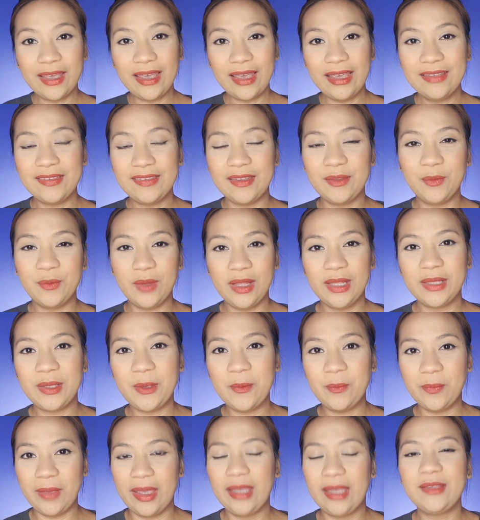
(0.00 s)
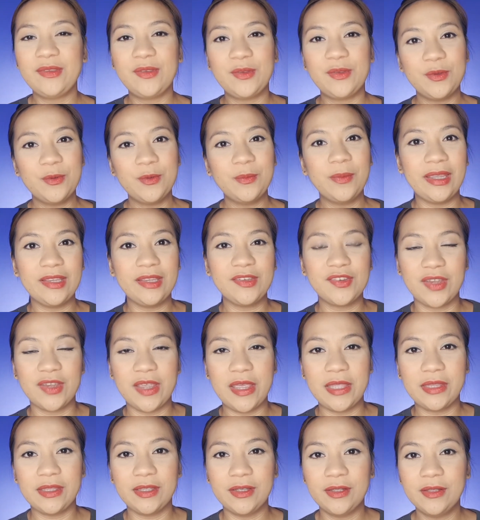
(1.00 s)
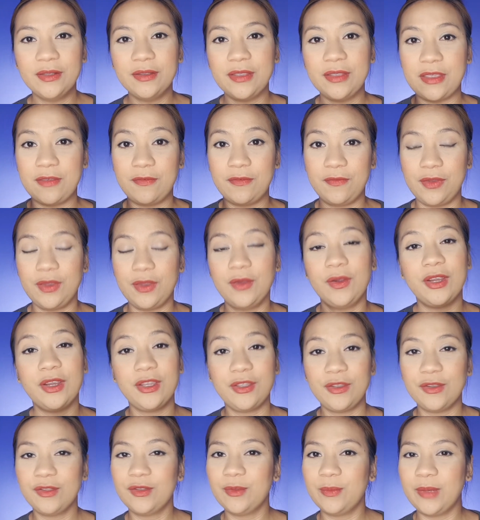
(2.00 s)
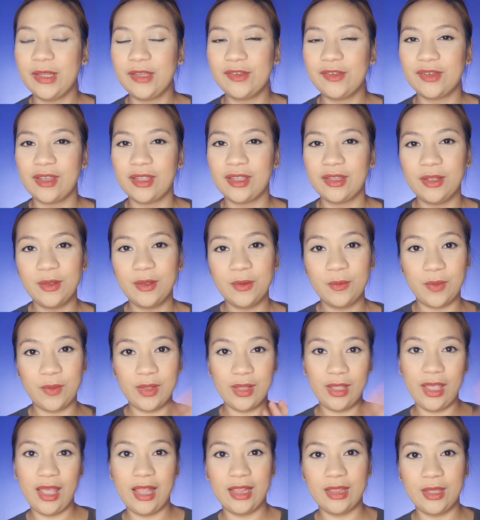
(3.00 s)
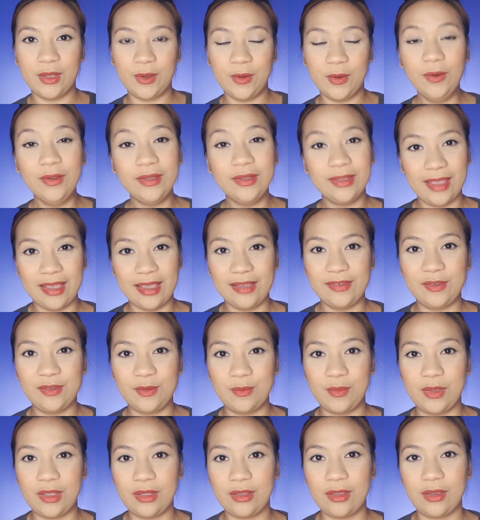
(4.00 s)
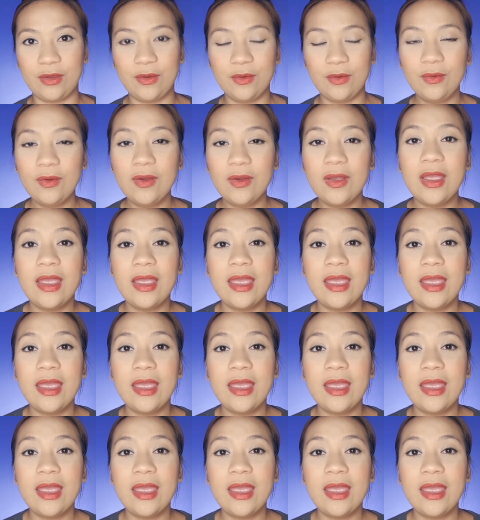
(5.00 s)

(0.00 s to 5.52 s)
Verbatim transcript: and welcome back to my channel. If you are new to my channel, well, hello, nice to meet you.